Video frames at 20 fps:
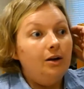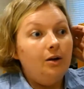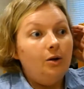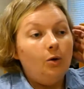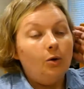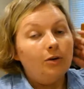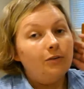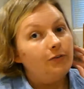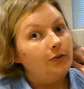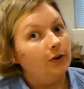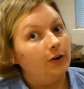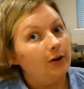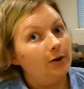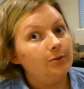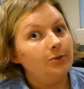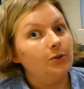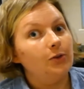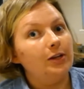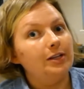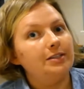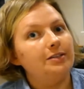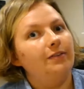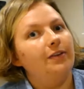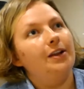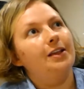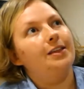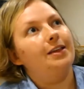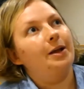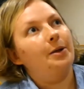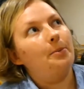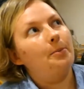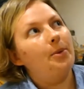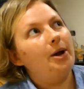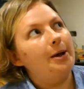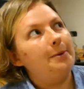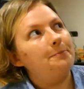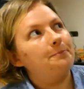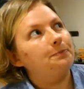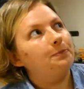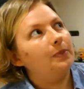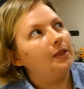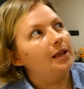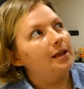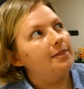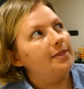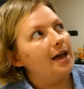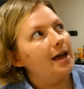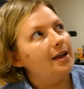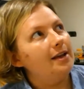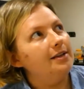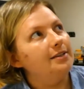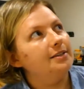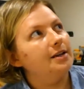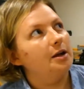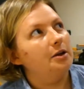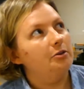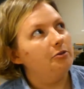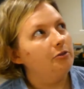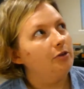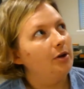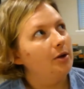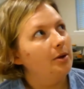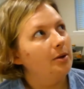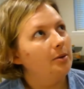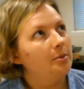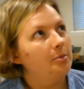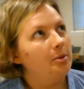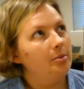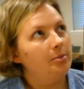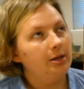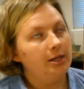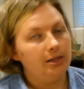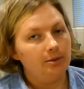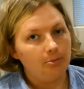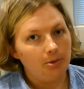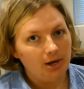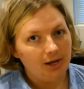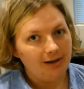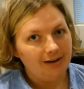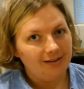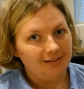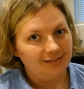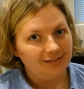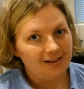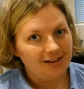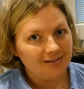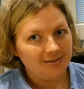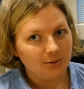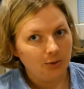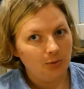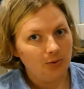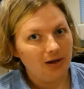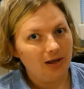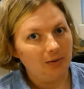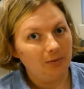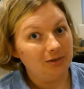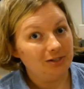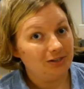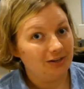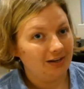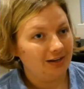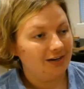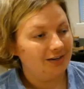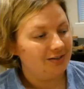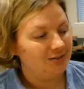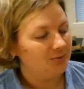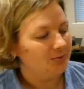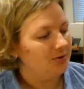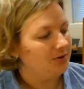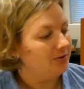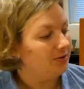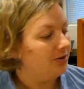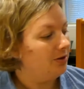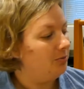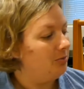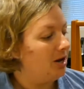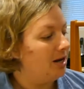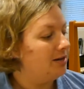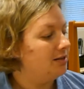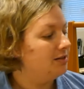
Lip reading: or figure out the lengths of anything. But that has kind of bit me in the butt in the last little while, which I'll get into in a little bit.